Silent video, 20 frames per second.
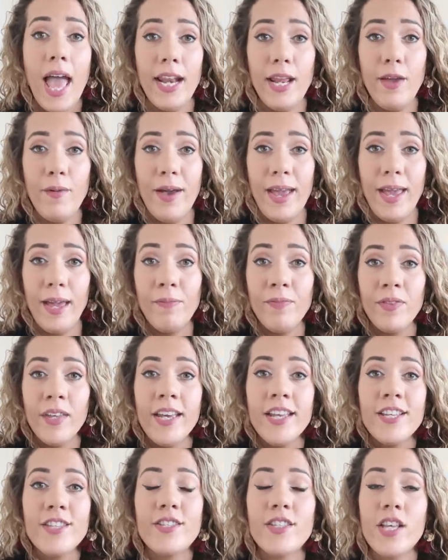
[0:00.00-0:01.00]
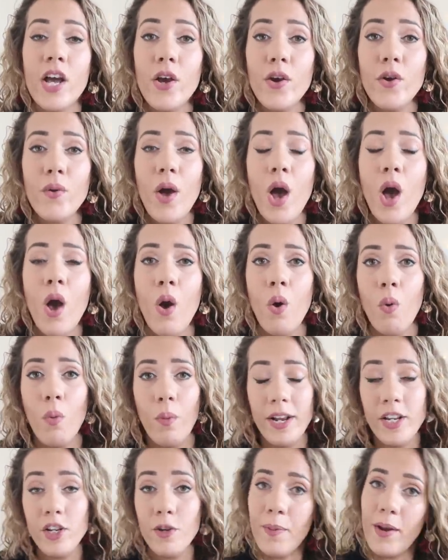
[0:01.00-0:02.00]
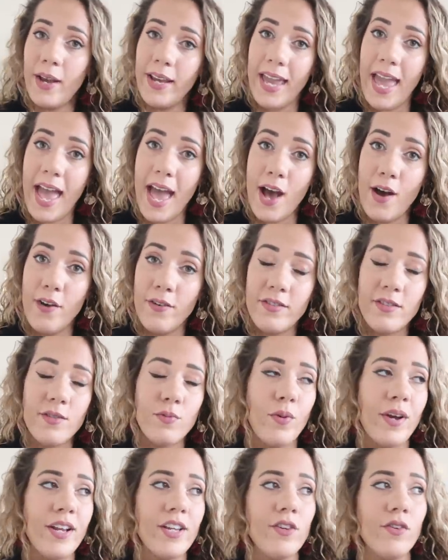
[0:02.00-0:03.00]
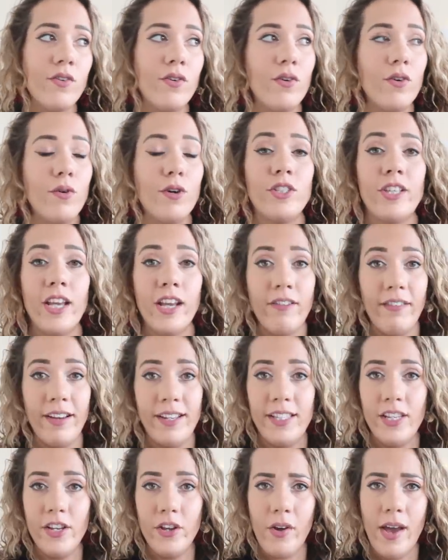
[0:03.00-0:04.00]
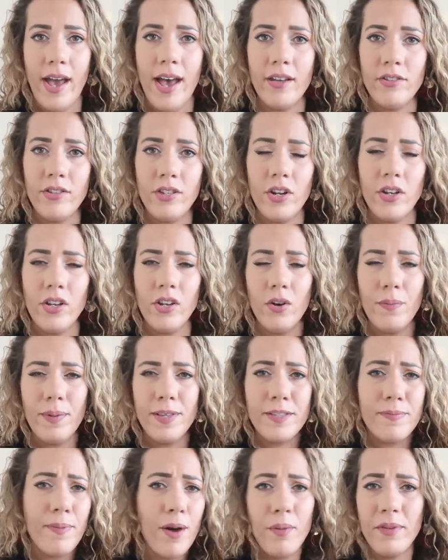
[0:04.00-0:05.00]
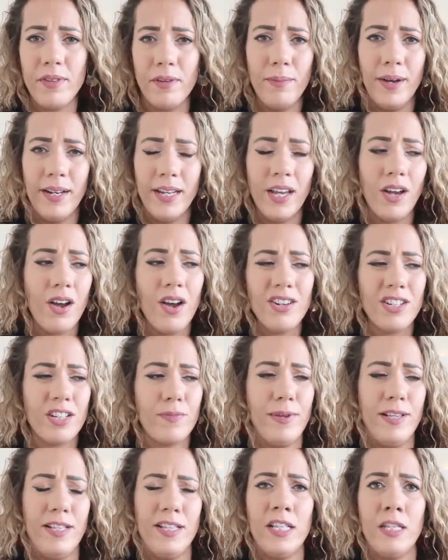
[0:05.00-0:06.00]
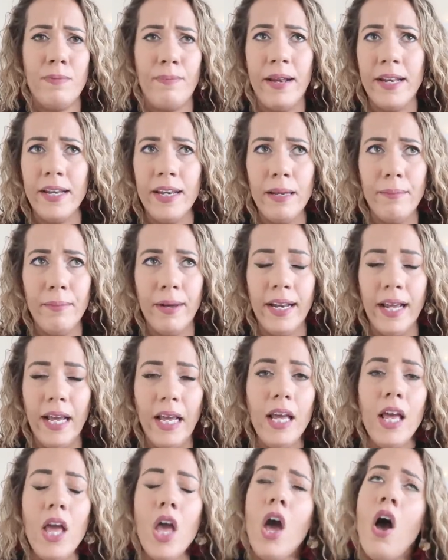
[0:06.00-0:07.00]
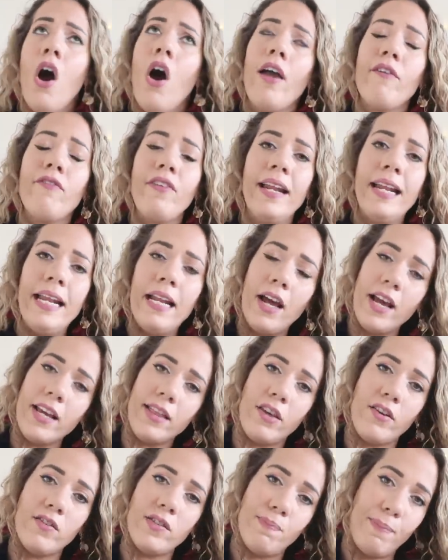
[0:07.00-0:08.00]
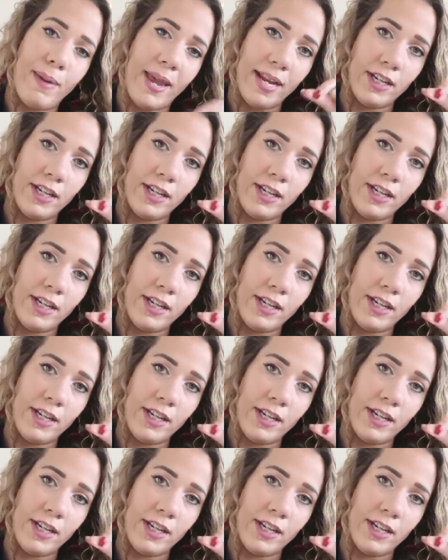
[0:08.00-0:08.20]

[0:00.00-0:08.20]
Anyway. So when you're buying a house, when you're decorating your house, you know, you've got to be smart with your money. You can't just be spending money. I really like those